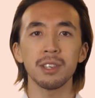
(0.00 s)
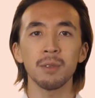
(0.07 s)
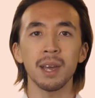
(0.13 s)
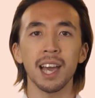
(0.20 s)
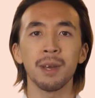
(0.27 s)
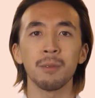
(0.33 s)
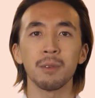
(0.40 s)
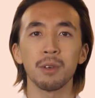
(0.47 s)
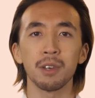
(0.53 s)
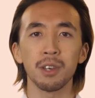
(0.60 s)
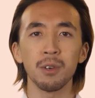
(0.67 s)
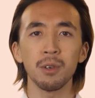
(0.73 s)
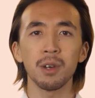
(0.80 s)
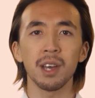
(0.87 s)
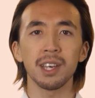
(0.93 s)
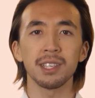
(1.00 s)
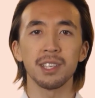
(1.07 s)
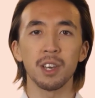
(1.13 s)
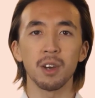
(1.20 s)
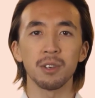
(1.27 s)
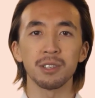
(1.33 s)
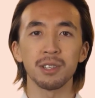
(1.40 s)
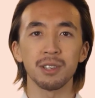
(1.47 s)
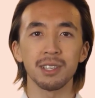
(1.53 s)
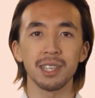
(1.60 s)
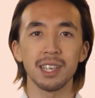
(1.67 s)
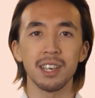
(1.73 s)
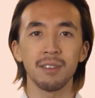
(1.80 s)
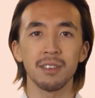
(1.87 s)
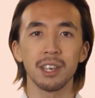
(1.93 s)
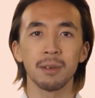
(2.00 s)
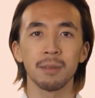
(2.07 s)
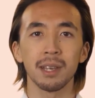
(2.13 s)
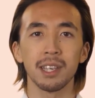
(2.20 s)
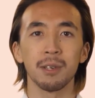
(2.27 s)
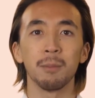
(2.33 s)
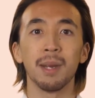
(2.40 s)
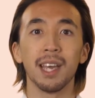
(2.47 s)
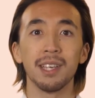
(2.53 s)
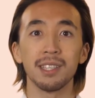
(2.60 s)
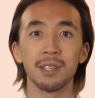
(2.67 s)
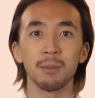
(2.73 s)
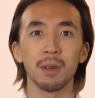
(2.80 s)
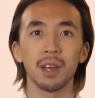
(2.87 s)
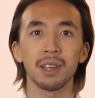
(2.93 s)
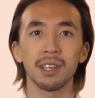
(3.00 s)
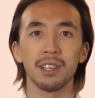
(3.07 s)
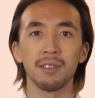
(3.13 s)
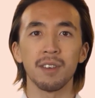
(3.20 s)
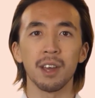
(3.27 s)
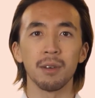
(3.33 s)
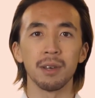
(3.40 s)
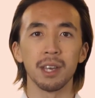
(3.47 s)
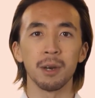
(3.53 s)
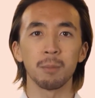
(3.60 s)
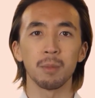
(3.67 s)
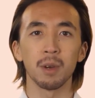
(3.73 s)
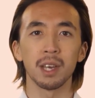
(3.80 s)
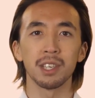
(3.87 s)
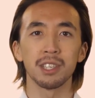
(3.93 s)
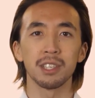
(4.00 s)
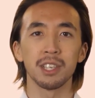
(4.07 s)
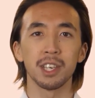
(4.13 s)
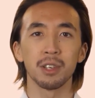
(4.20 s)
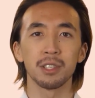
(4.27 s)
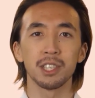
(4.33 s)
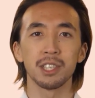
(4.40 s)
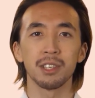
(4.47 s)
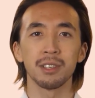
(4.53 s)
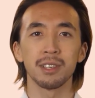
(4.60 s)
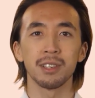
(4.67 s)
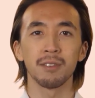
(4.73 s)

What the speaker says: your app will utilize also significantly depends upon the development approach you choose to